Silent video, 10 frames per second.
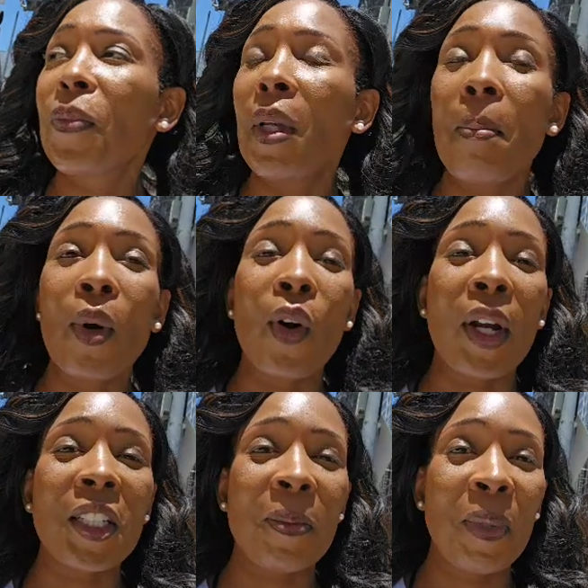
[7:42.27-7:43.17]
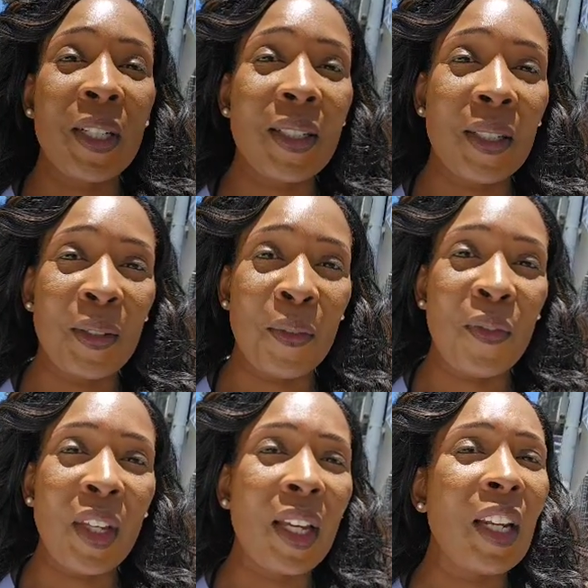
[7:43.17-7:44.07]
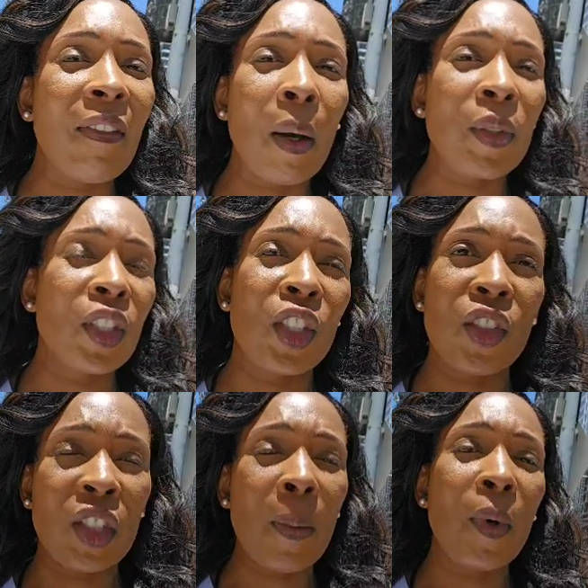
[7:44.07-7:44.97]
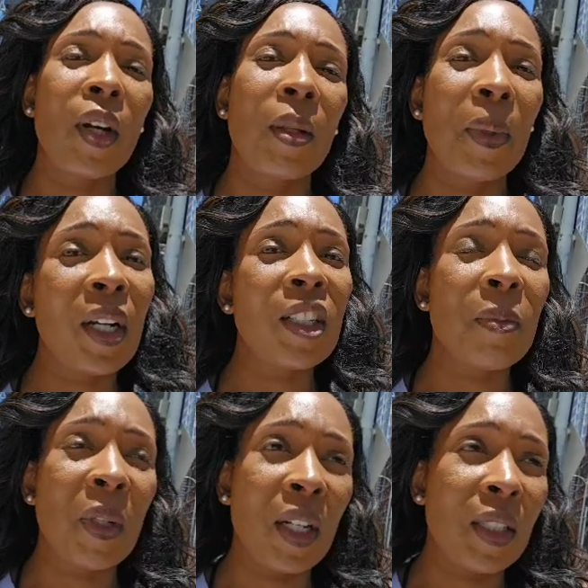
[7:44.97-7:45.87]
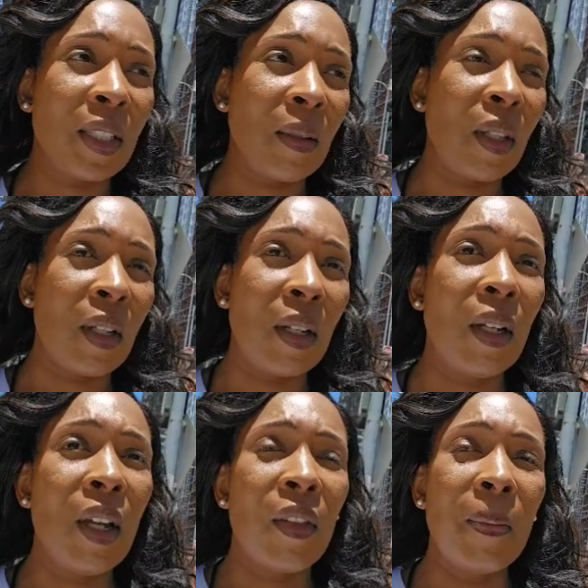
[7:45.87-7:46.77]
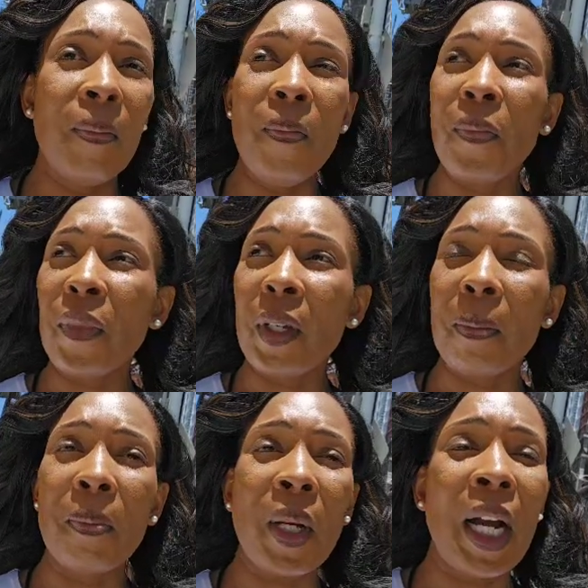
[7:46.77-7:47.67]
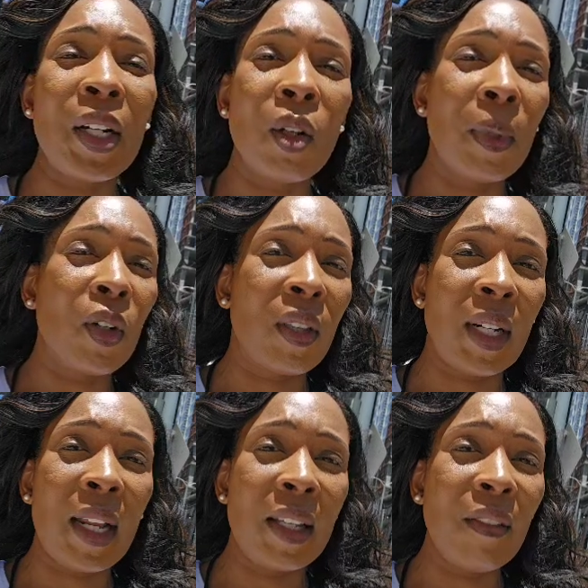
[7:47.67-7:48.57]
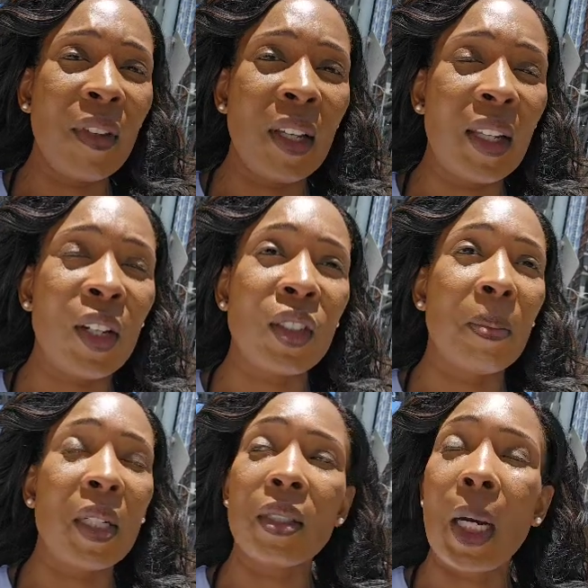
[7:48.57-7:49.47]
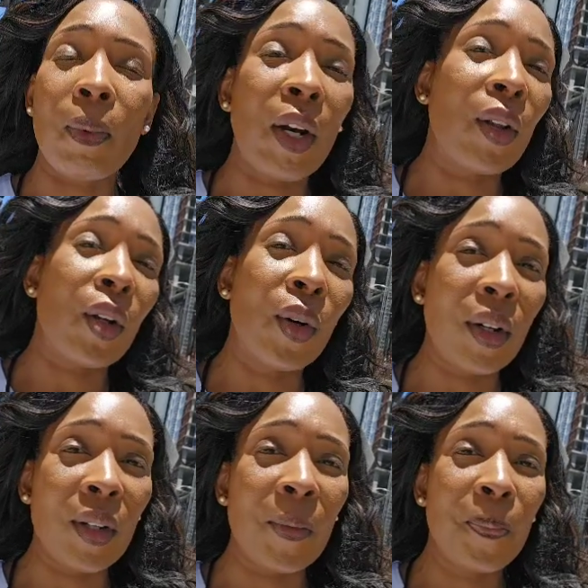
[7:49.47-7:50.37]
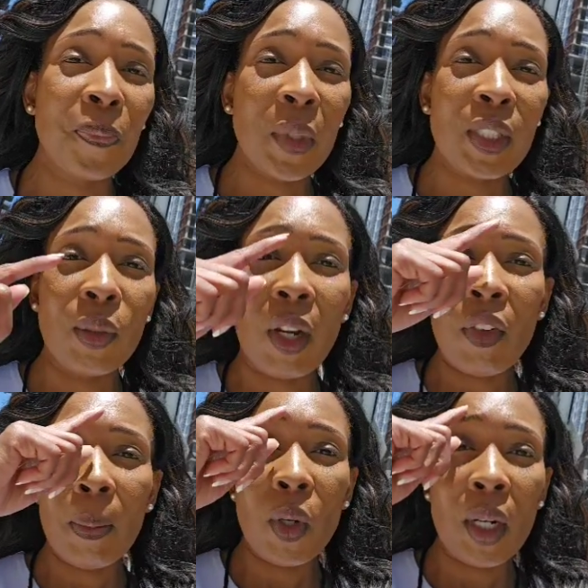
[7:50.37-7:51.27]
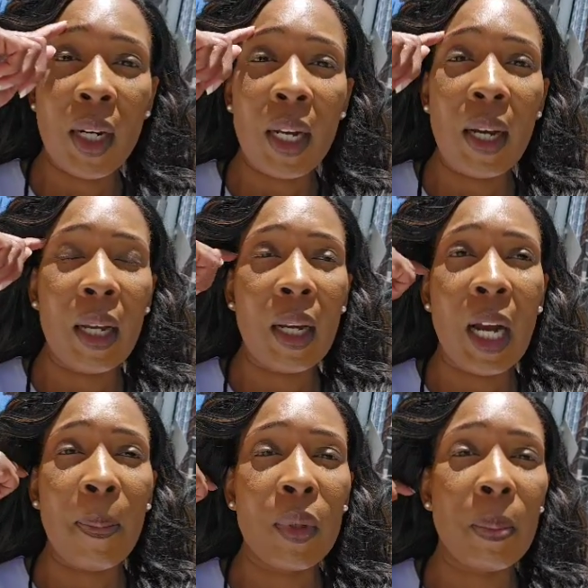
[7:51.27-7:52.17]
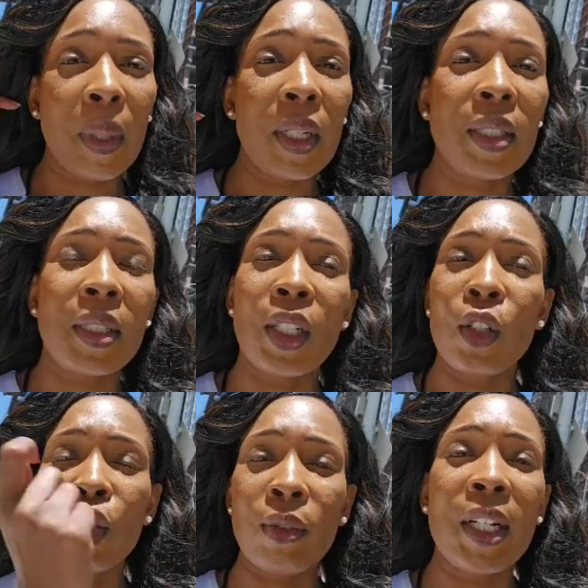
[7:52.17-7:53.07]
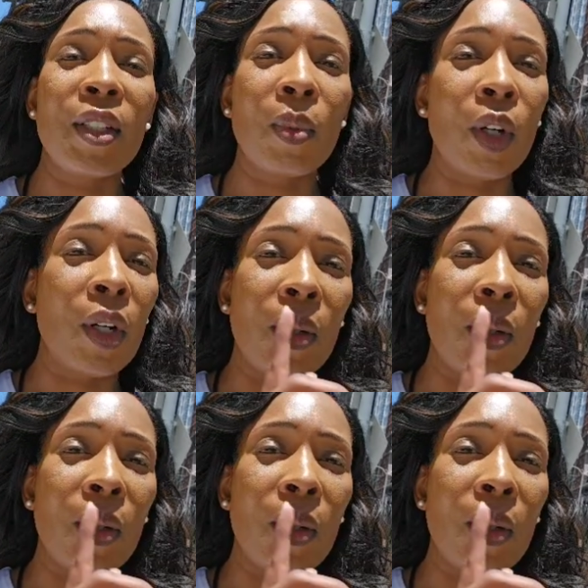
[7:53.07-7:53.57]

more expensive than if I was to just jump on the bus, because the condo building that I live in, there's a bus stop right on the corner. So every morning I hop on the bus and go straight to work.